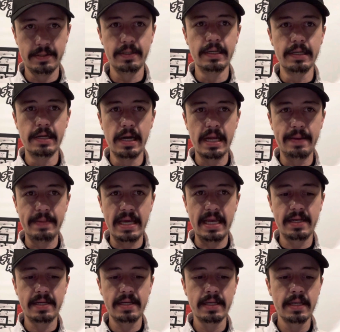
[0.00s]
You know what I
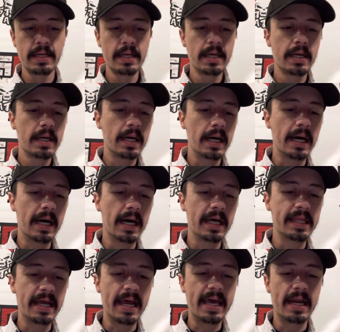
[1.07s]
mean? Uh,
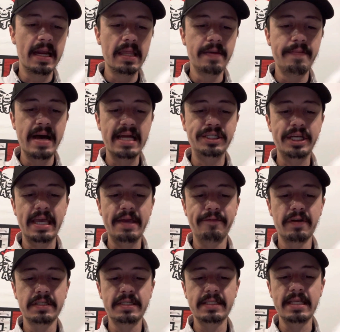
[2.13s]
then I hit on the Magic
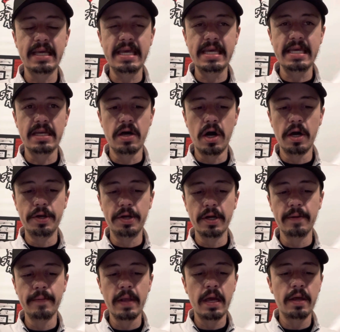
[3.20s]
versus the Heat
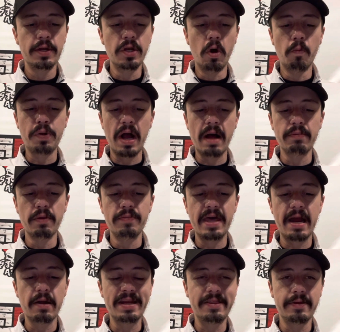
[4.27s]
under. No problem
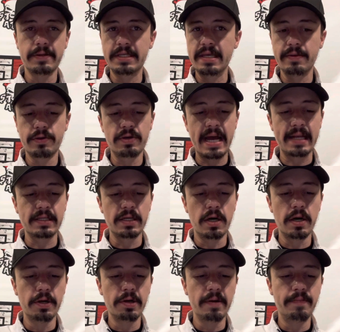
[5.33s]
there. Neither team cracked
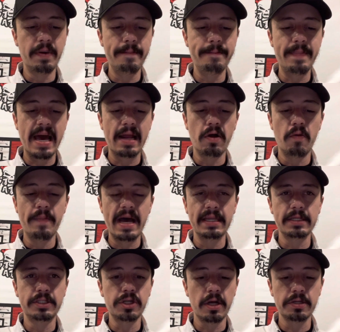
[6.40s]
100, but man, oh man,
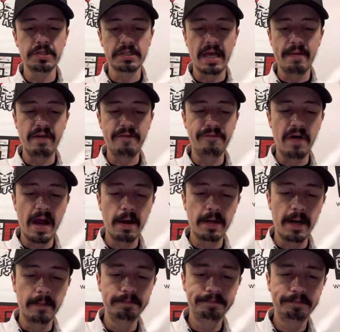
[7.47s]
the Chargers got me fired
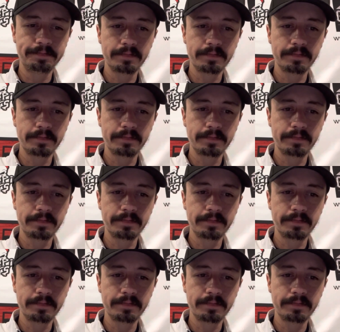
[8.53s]
up.